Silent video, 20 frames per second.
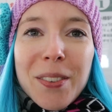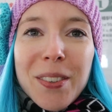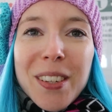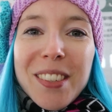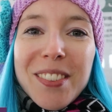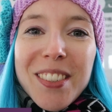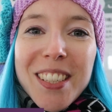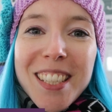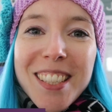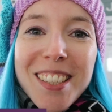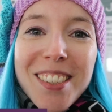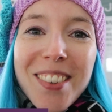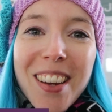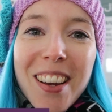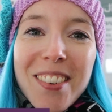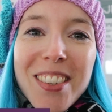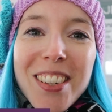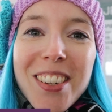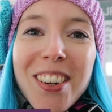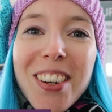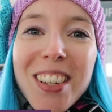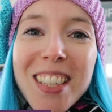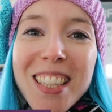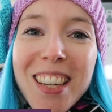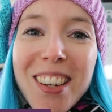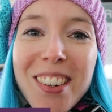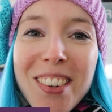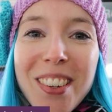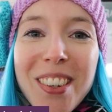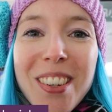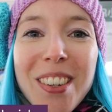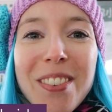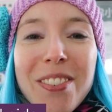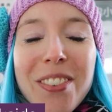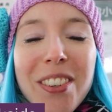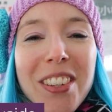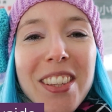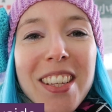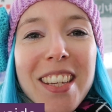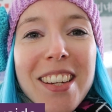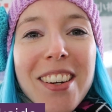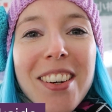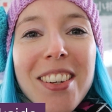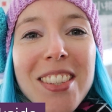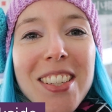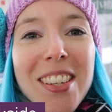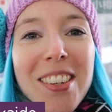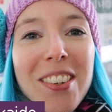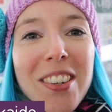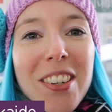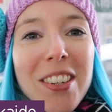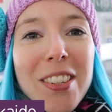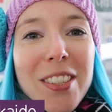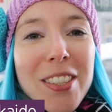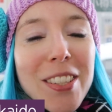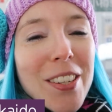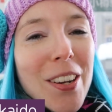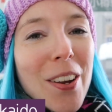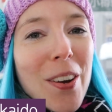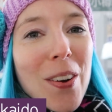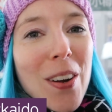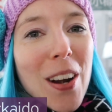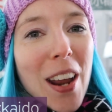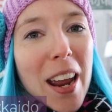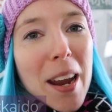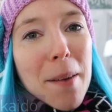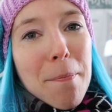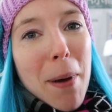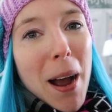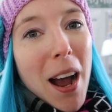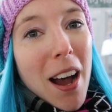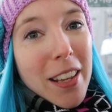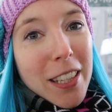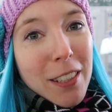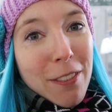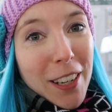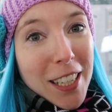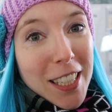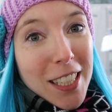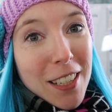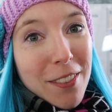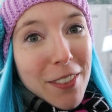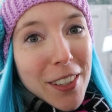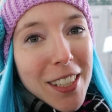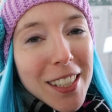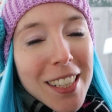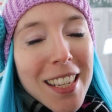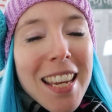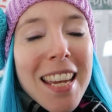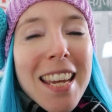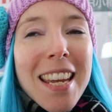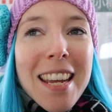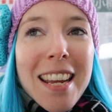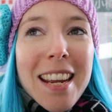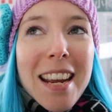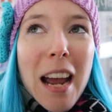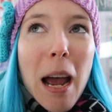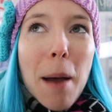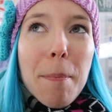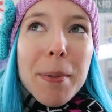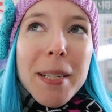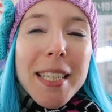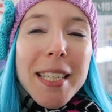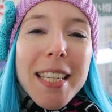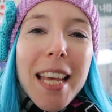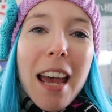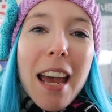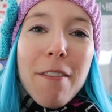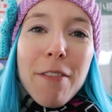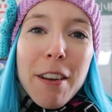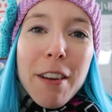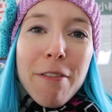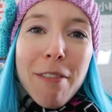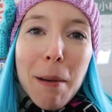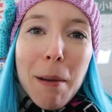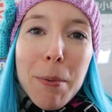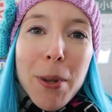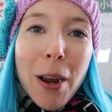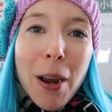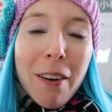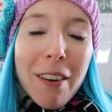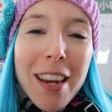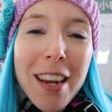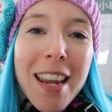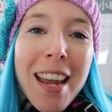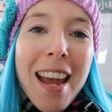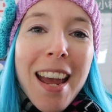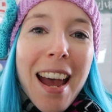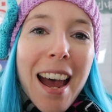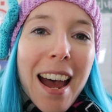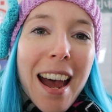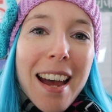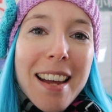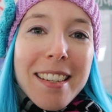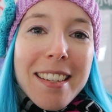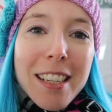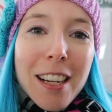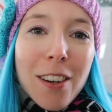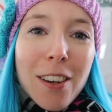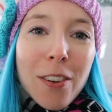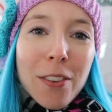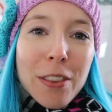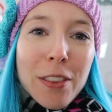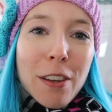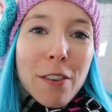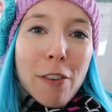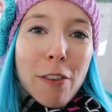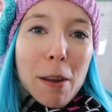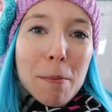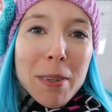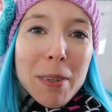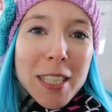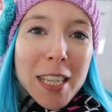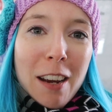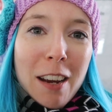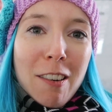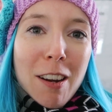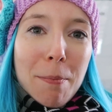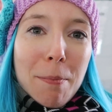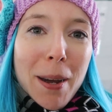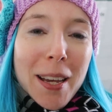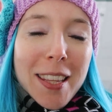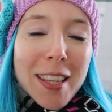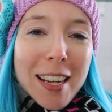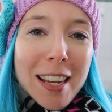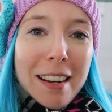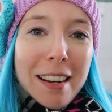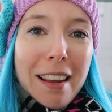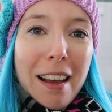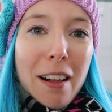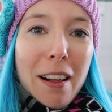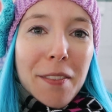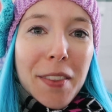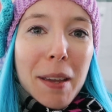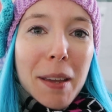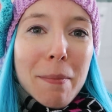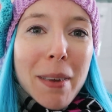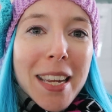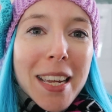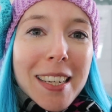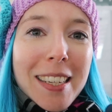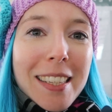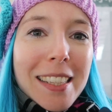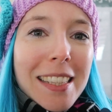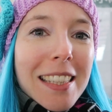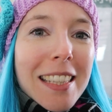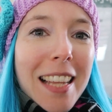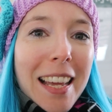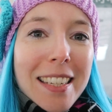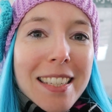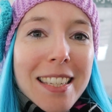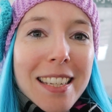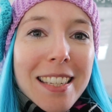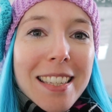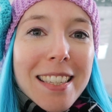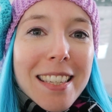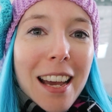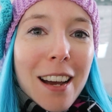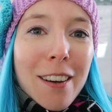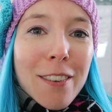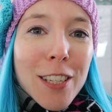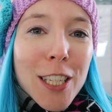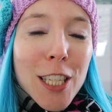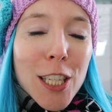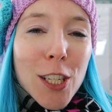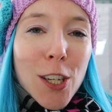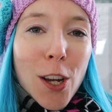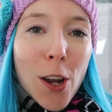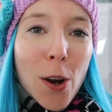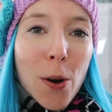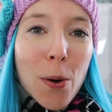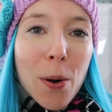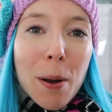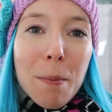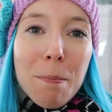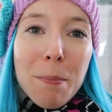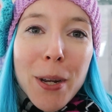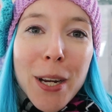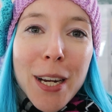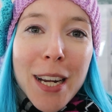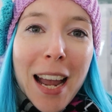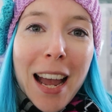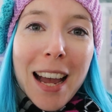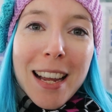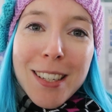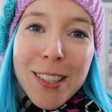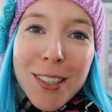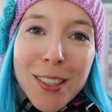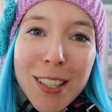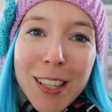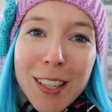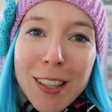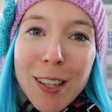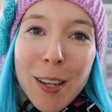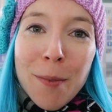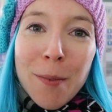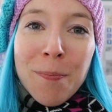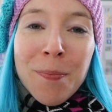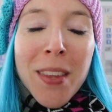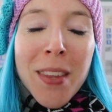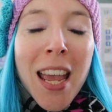We've just arrived in Otaru for the Otaru Snow Light Path Festival. It happens every February, and along the famous area by the canal they make little lanterns out of snow and put candles in them,